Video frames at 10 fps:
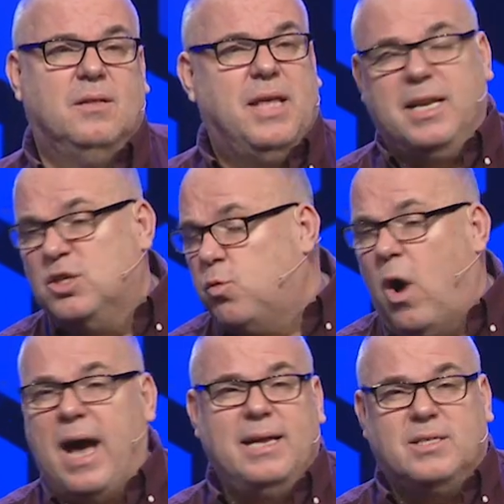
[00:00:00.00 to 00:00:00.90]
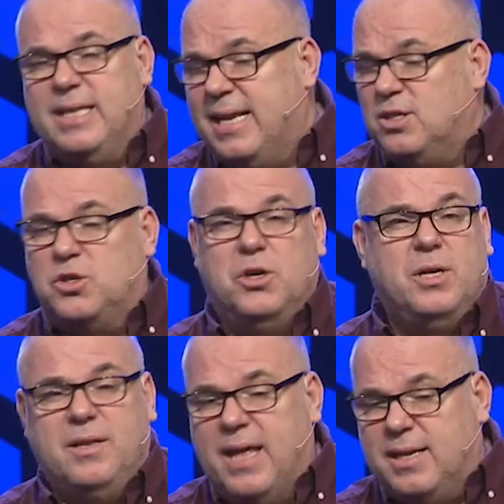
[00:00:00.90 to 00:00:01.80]
that he's wise and that he's
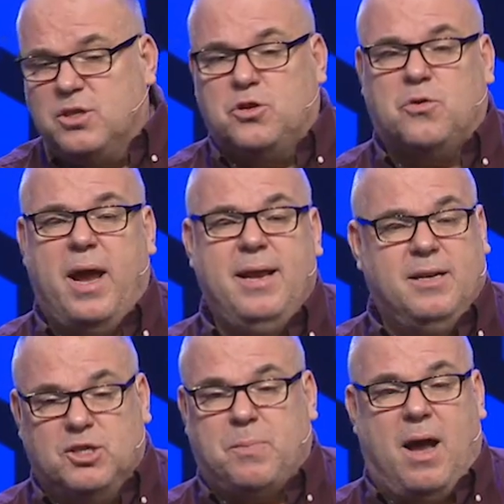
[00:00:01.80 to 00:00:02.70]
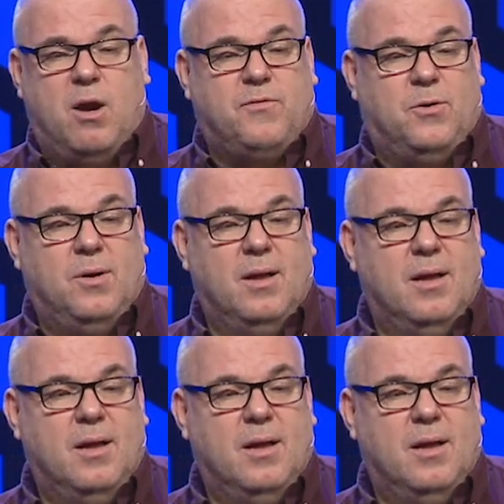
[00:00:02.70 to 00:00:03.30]
good and that he's great and he's powerful.